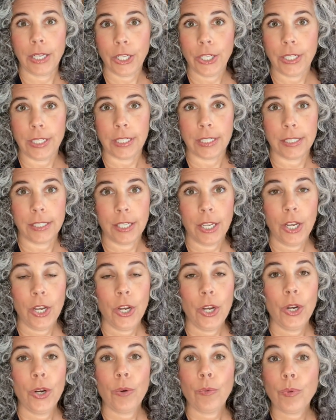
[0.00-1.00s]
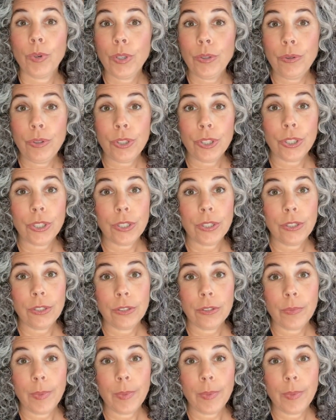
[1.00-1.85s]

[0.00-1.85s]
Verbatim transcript: goodness, roosters.